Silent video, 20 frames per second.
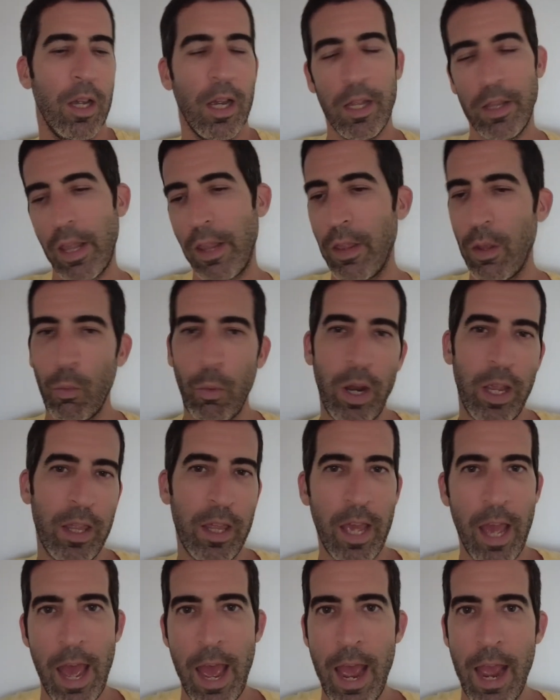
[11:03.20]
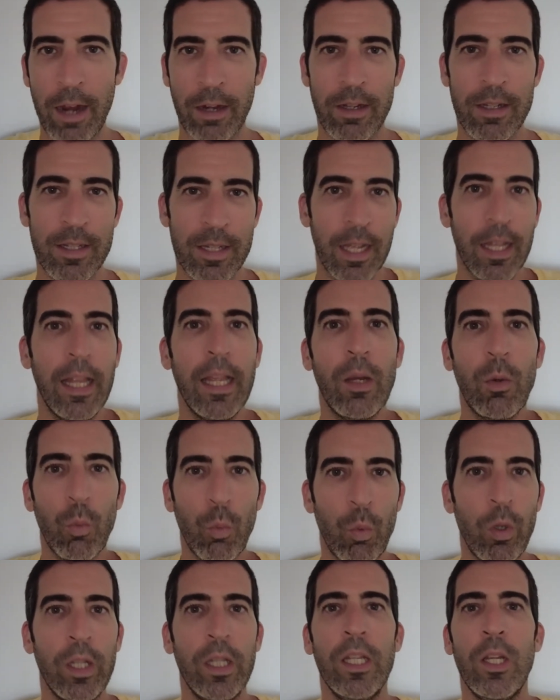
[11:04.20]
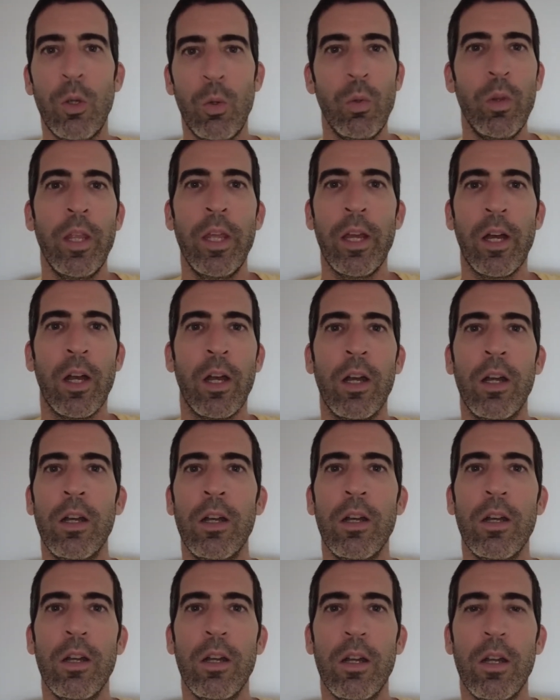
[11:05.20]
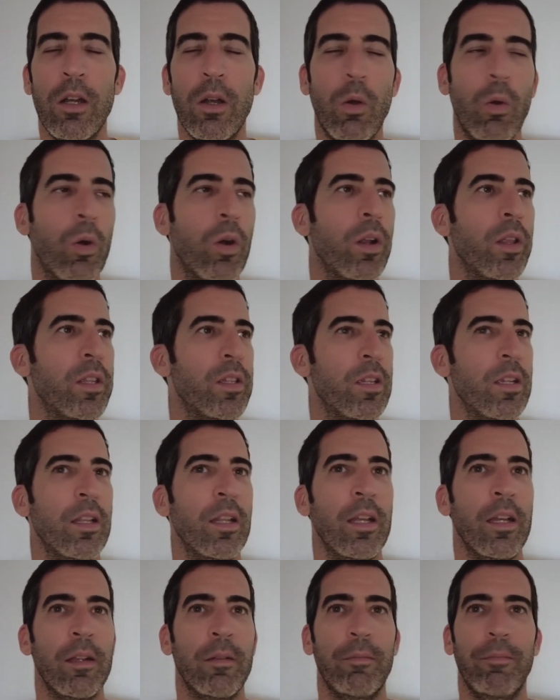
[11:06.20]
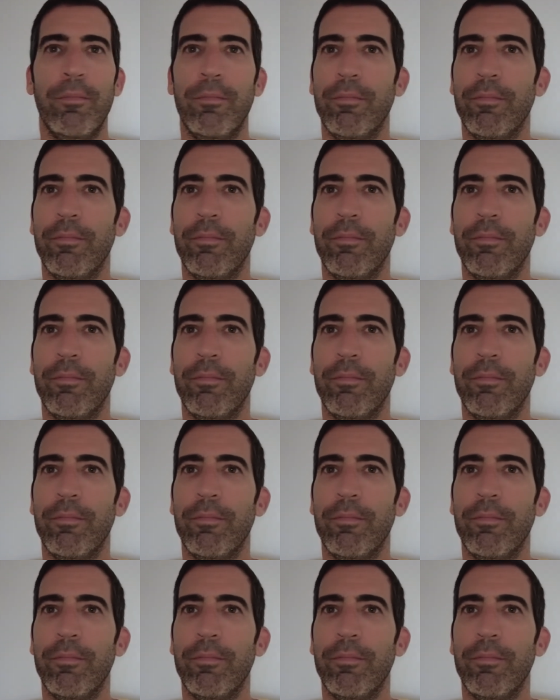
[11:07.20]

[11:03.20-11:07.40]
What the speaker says: and then the way they act, is that like really who they are? Or is it like,